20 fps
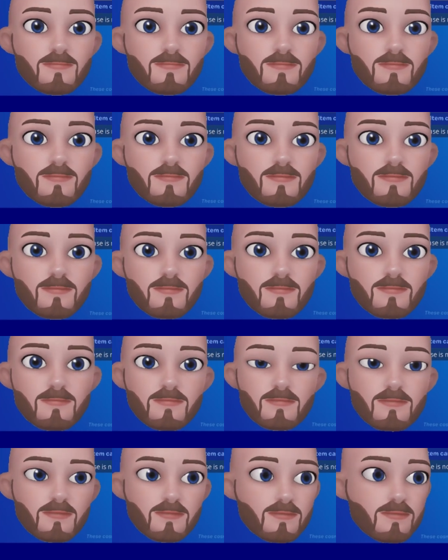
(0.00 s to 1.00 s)

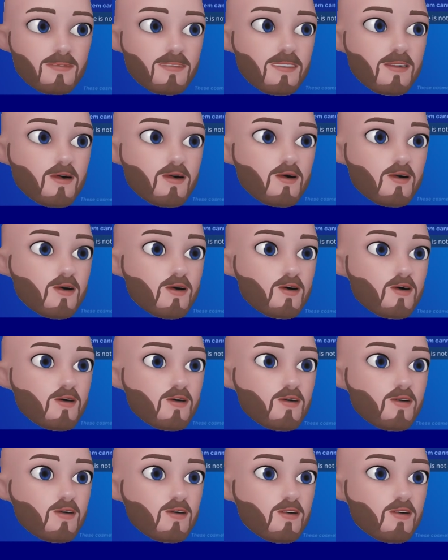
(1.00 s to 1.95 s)
No one is speaking in this clip.